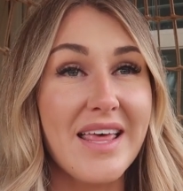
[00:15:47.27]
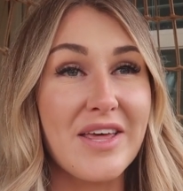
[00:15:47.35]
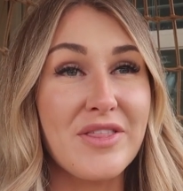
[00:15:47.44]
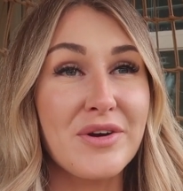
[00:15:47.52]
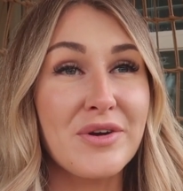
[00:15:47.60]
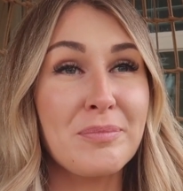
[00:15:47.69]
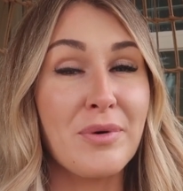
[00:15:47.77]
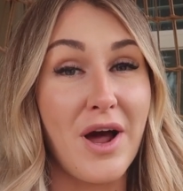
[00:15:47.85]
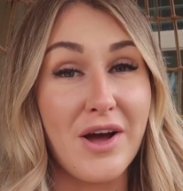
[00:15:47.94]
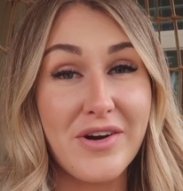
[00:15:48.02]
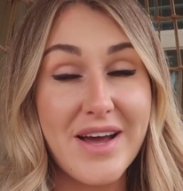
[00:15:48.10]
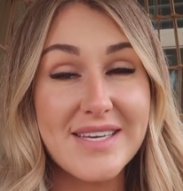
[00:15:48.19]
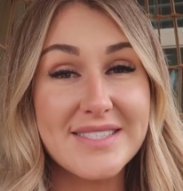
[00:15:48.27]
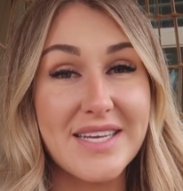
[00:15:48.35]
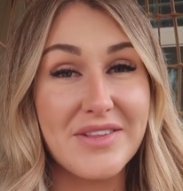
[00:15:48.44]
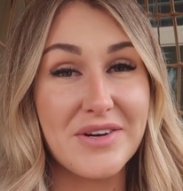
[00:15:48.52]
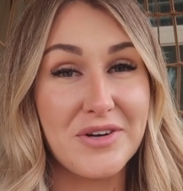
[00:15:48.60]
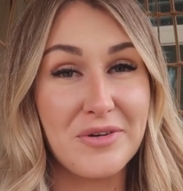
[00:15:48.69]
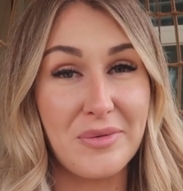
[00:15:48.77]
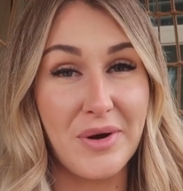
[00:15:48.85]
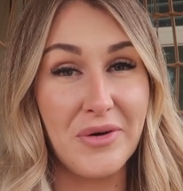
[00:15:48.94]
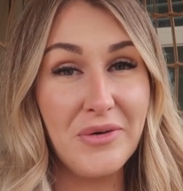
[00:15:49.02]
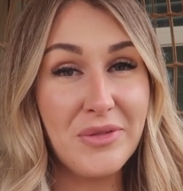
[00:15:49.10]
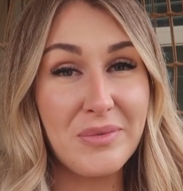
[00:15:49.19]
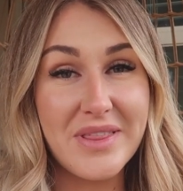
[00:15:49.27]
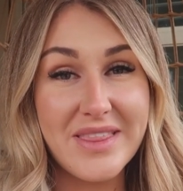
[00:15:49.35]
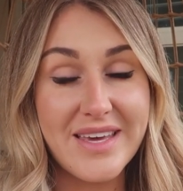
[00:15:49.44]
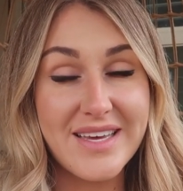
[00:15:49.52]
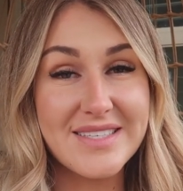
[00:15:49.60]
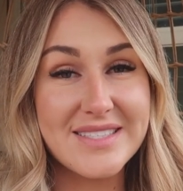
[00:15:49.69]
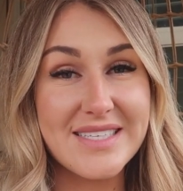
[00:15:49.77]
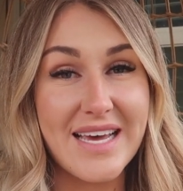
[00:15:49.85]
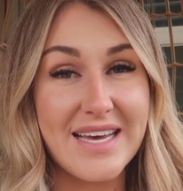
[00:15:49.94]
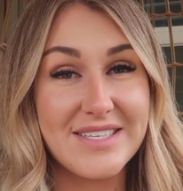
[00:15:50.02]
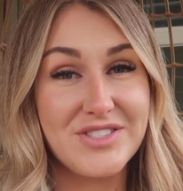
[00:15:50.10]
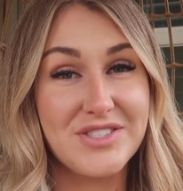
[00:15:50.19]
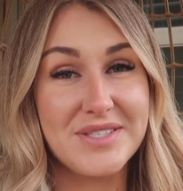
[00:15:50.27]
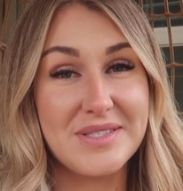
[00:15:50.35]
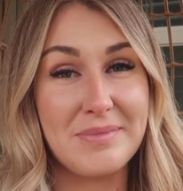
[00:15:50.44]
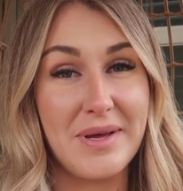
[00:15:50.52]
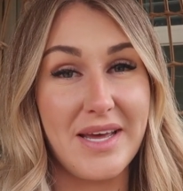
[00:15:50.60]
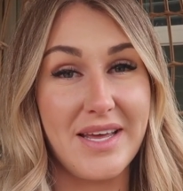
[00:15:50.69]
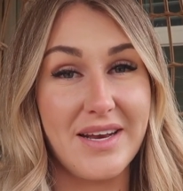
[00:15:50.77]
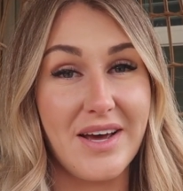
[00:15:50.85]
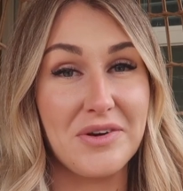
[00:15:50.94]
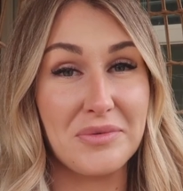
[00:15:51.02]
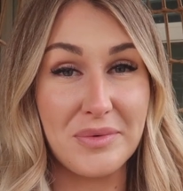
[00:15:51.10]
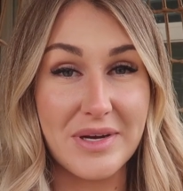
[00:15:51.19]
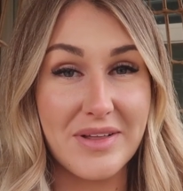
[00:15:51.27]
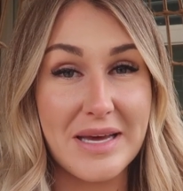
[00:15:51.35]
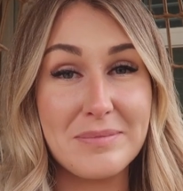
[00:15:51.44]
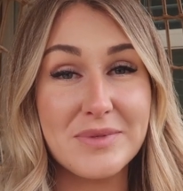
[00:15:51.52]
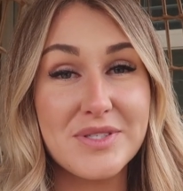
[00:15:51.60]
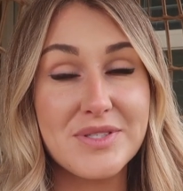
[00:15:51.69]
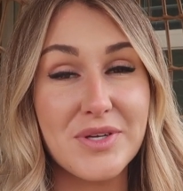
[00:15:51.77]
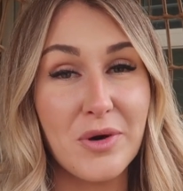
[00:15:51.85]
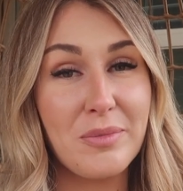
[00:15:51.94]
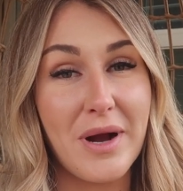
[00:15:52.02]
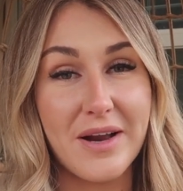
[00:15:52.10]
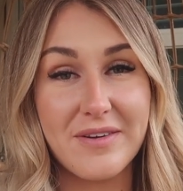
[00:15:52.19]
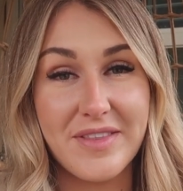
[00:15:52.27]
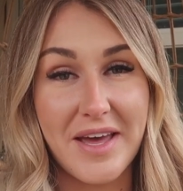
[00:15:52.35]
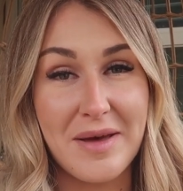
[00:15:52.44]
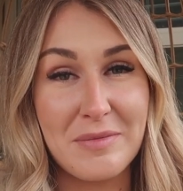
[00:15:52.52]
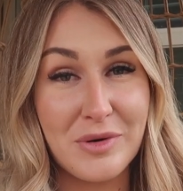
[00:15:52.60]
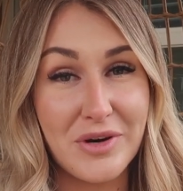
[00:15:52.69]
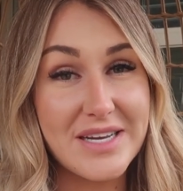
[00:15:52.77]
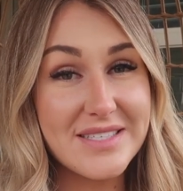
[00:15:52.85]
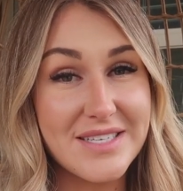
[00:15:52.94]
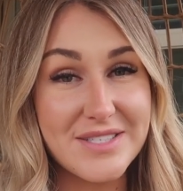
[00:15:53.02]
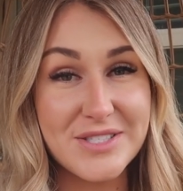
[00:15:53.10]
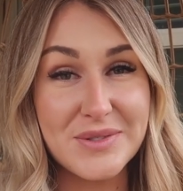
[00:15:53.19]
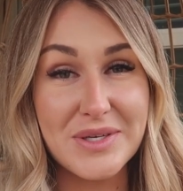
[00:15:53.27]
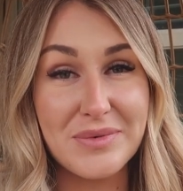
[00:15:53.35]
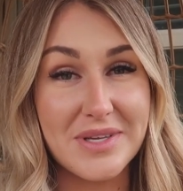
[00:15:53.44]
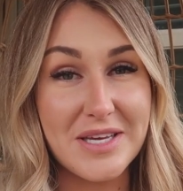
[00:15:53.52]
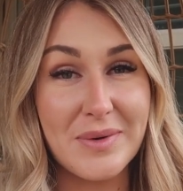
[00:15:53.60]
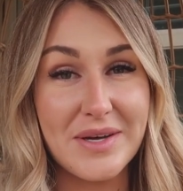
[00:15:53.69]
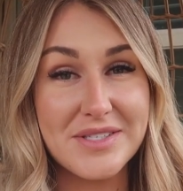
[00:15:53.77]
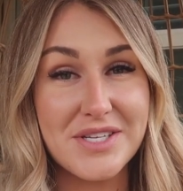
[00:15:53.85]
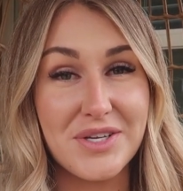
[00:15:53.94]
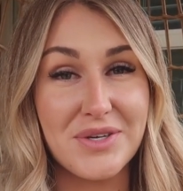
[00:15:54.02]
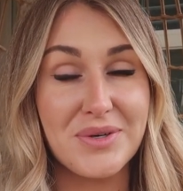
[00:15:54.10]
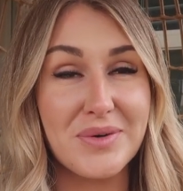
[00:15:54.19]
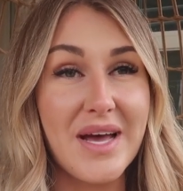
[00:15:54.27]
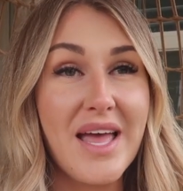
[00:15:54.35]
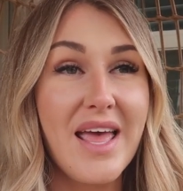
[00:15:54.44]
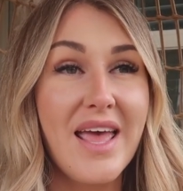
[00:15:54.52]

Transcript: Like their progress and their growth with this has just been unreal. I'm so proud of them. Grayson is doing really well too.